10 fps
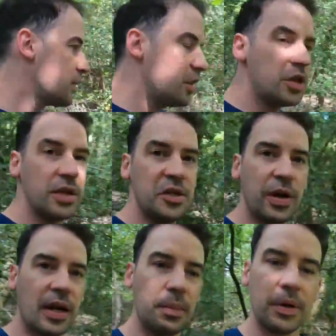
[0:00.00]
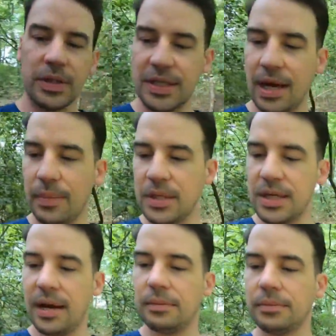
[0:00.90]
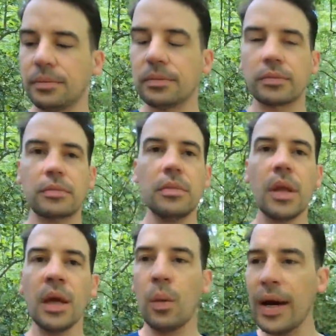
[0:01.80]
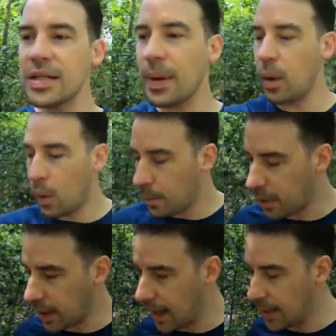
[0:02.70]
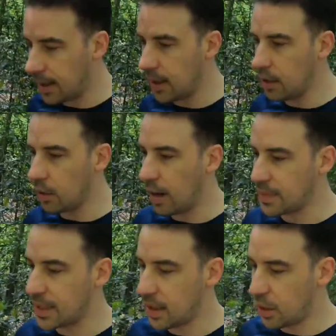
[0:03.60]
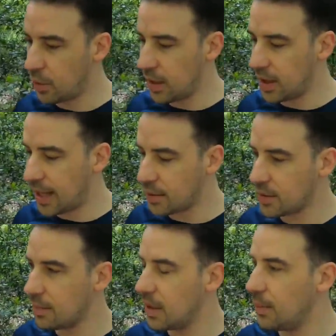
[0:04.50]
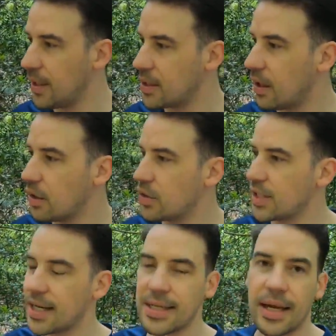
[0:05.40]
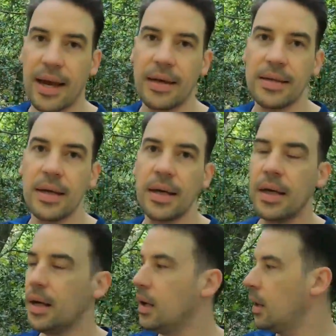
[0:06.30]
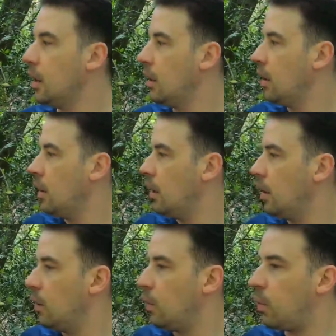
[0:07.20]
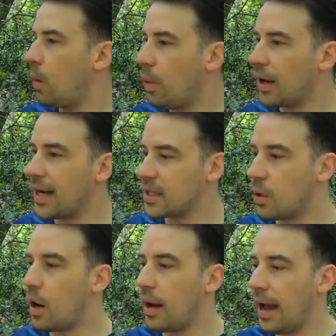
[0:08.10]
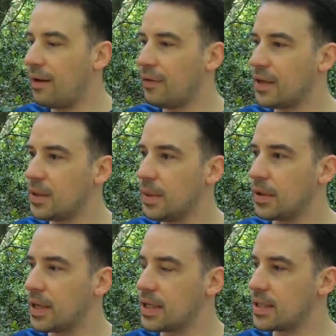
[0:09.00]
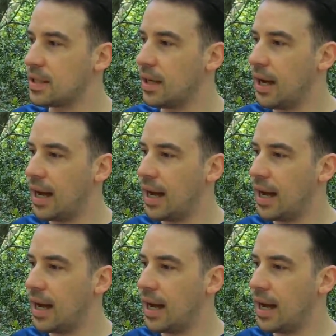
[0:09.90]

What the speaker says: So you do need trekking poles to set up this tent. It weighs about 1.8 kilograms. It has a 3,000 millimeter hydrostatic head. 1.8 is quite heavy, to be honest.